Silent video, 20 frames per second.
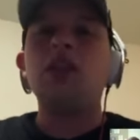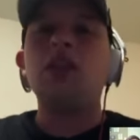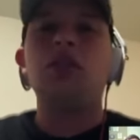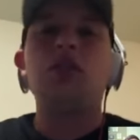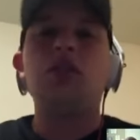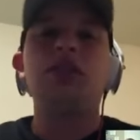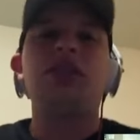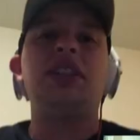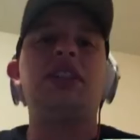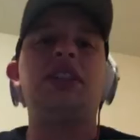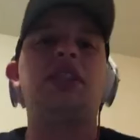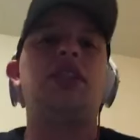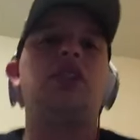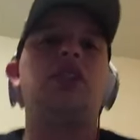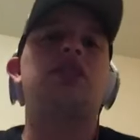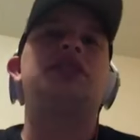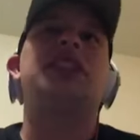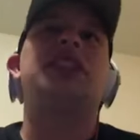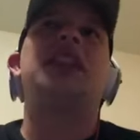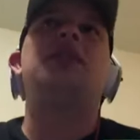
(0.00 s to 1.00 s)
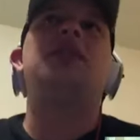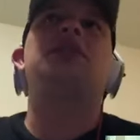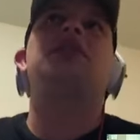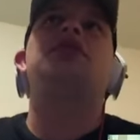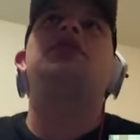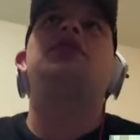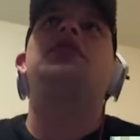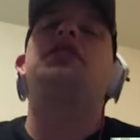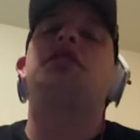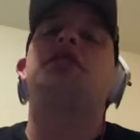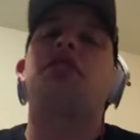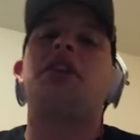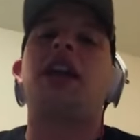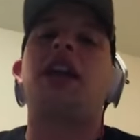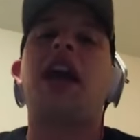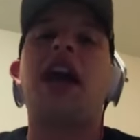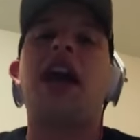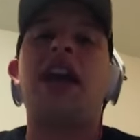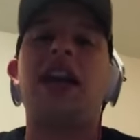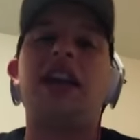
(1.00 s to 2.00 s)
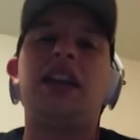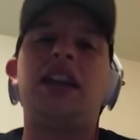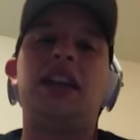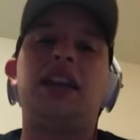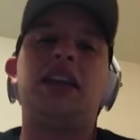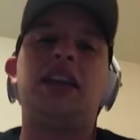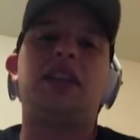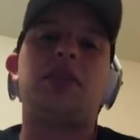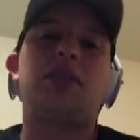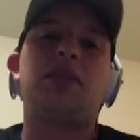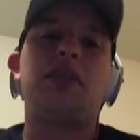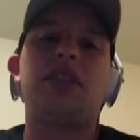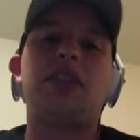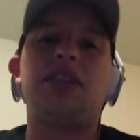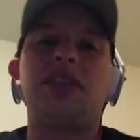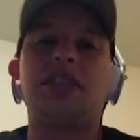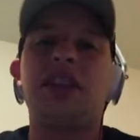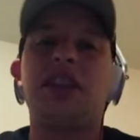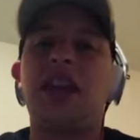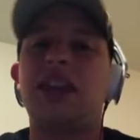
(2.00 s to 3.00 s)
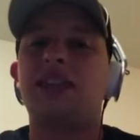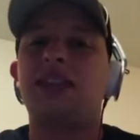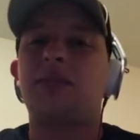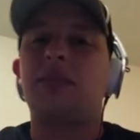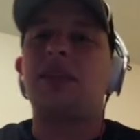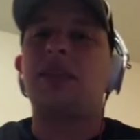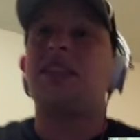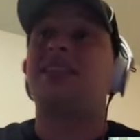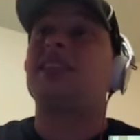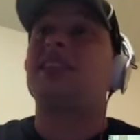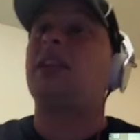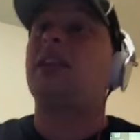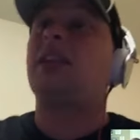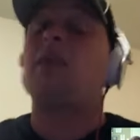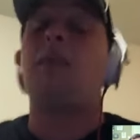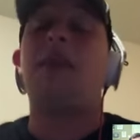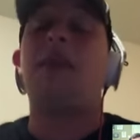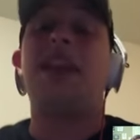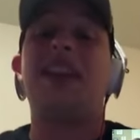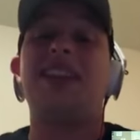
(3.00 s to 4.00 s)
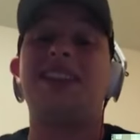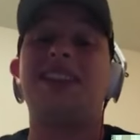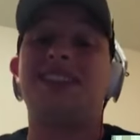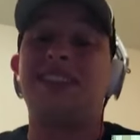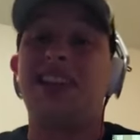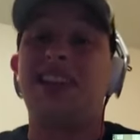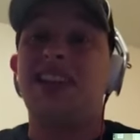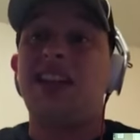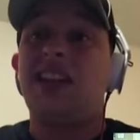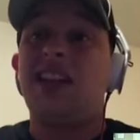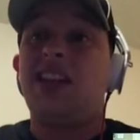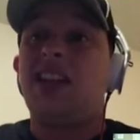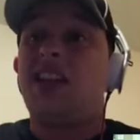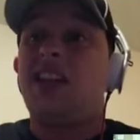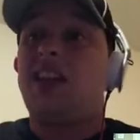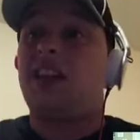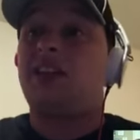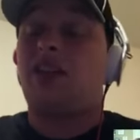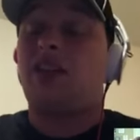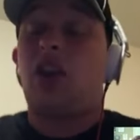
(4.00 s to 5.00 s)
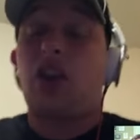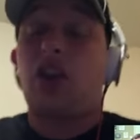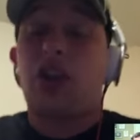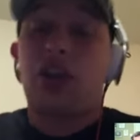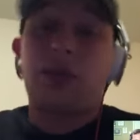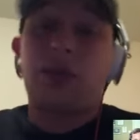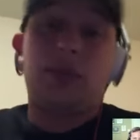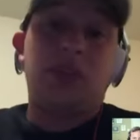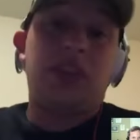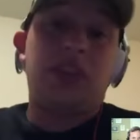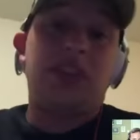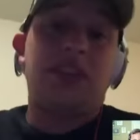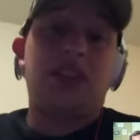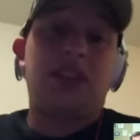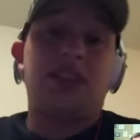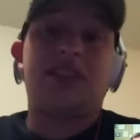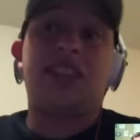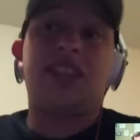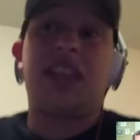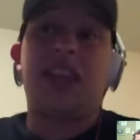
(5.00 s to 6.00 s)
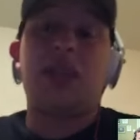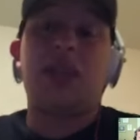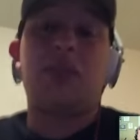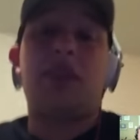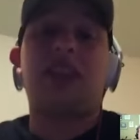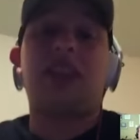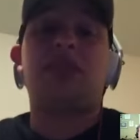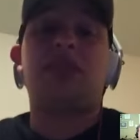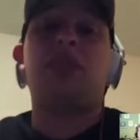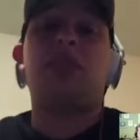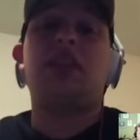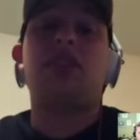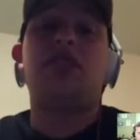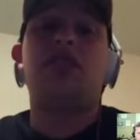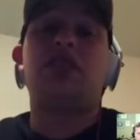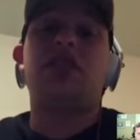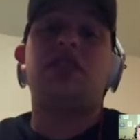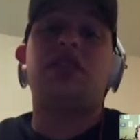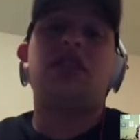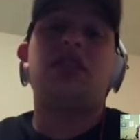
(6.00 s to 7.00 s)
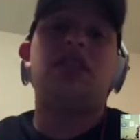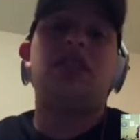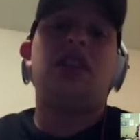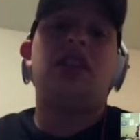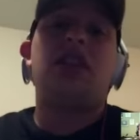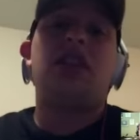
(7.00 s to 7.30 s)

losing the close games this year. They're not hitting. Their pitching hasn't been the same. Jimenez is arguably their second-best pitcher,